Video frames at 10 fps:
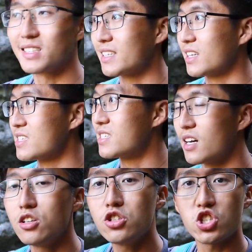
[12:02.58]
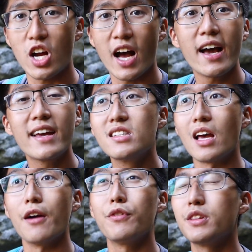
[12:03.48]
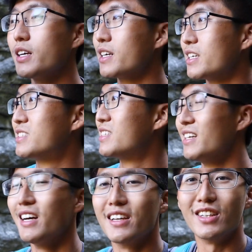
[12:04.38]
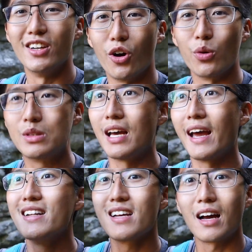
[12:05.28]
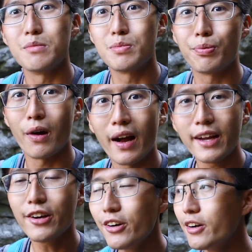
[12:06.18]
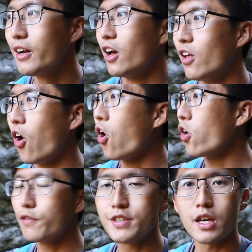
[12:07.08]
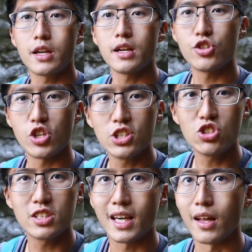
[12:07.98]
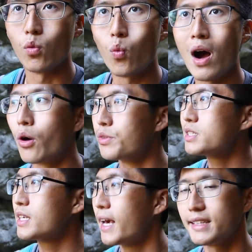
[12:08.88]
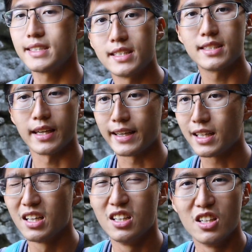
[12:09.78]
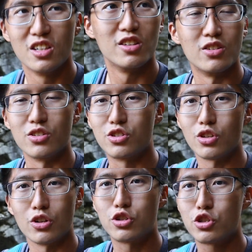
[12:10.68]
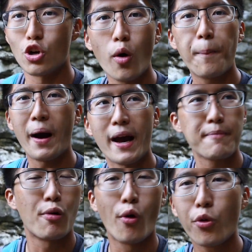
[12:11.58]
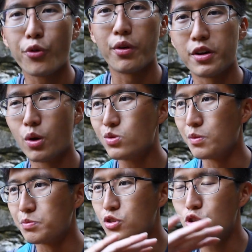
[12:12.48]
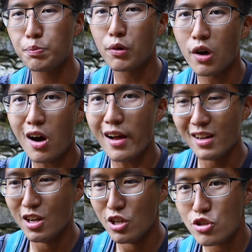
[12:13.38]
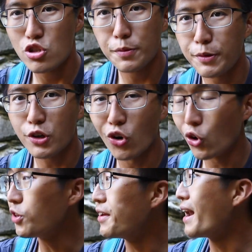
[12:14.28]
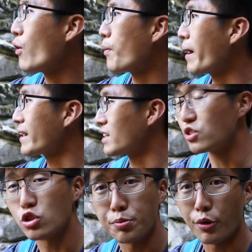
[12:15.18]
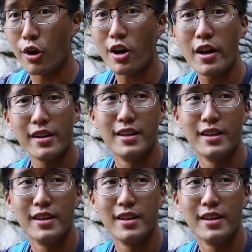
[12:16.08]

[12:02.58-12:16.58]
like the sun shines, everything is, you know, 10 times brighter. All of a sudden it changes again. Wow, this canyon is like so bipolar. It goes from super hot, super cold, and now we're back at super hot.